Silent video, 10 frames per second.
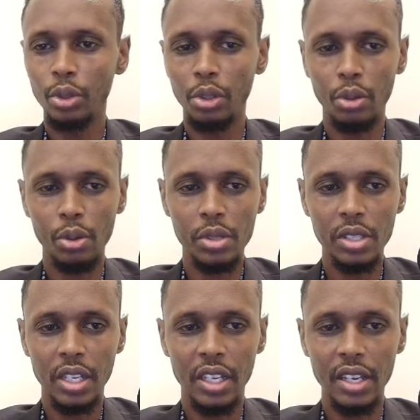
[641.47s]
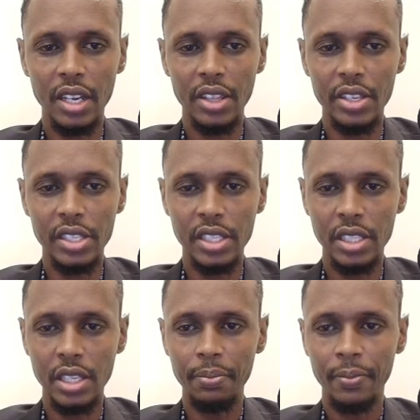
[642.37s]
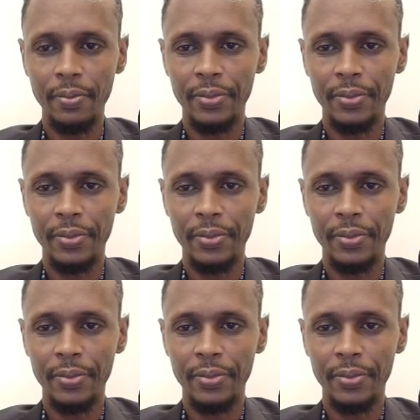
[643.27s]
to use the system.